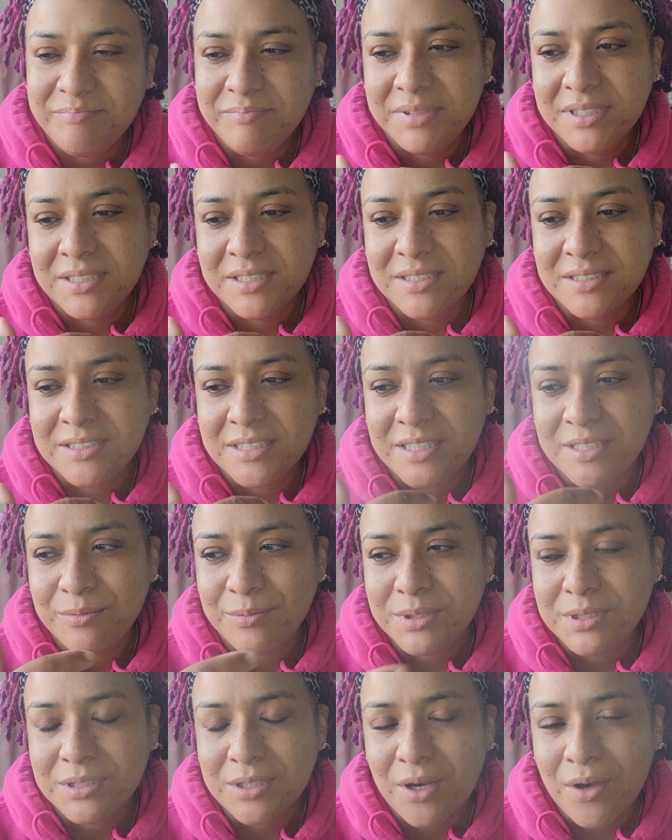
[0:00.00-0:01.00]
because he
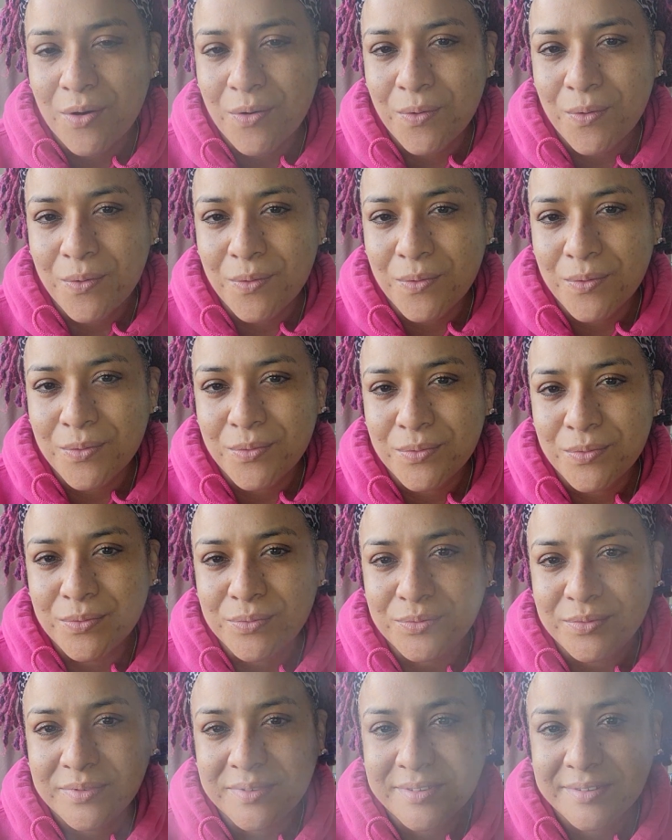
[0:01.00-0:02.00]
was
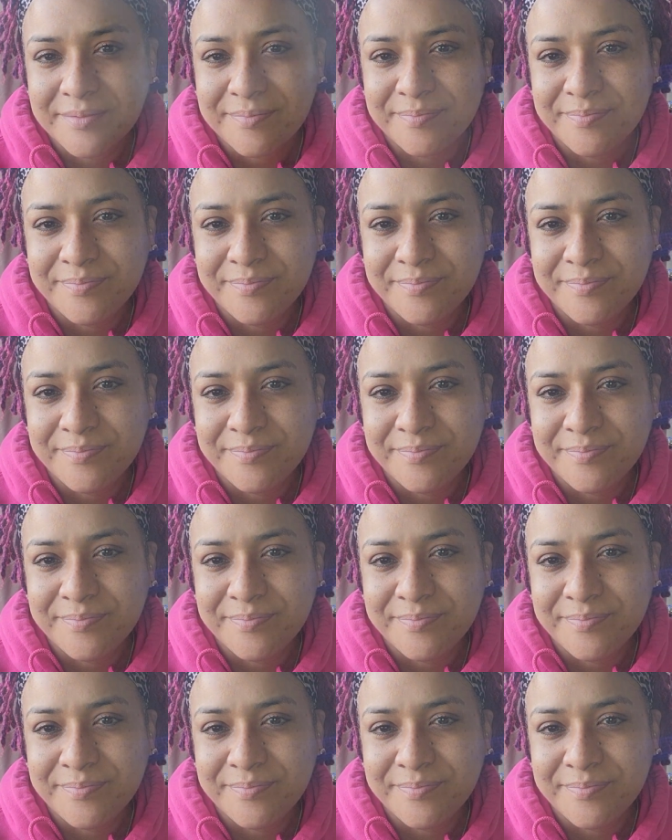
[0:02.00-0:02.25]
old.